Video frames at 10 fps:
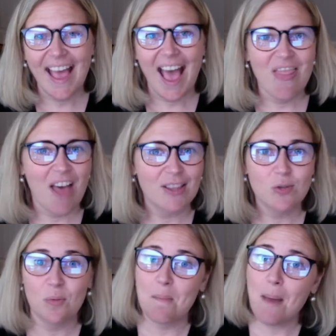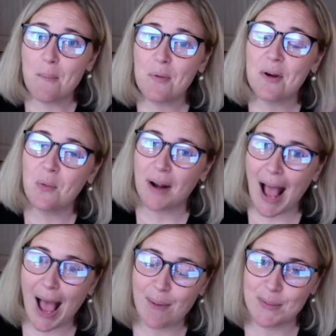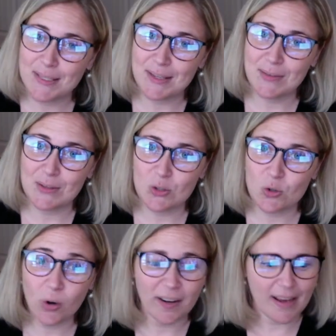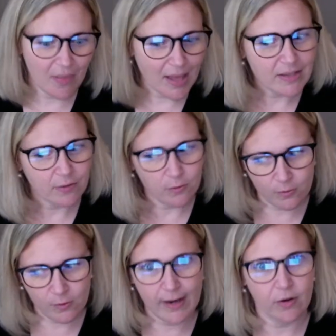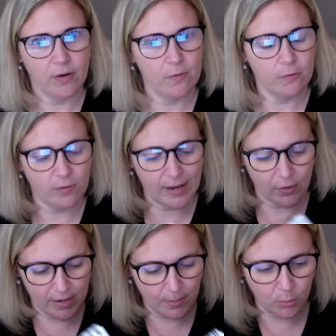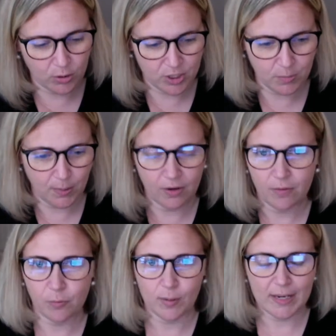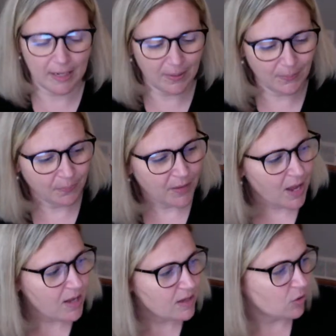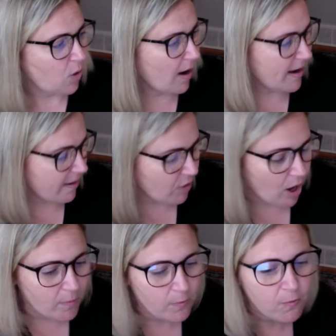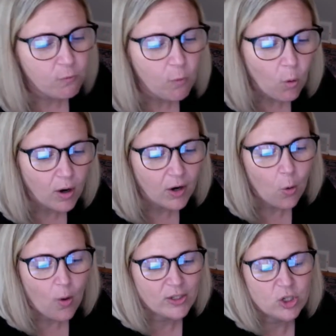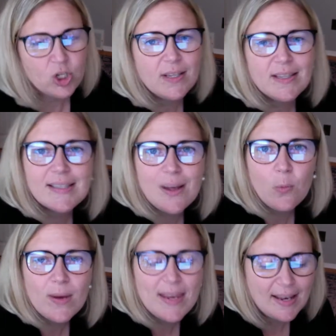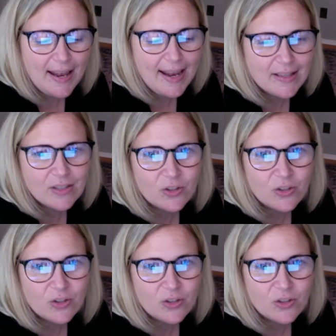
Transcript: And that's remembering what happens in the story. And that's a very, very important part of reading. So I have got 4 questions that we can answer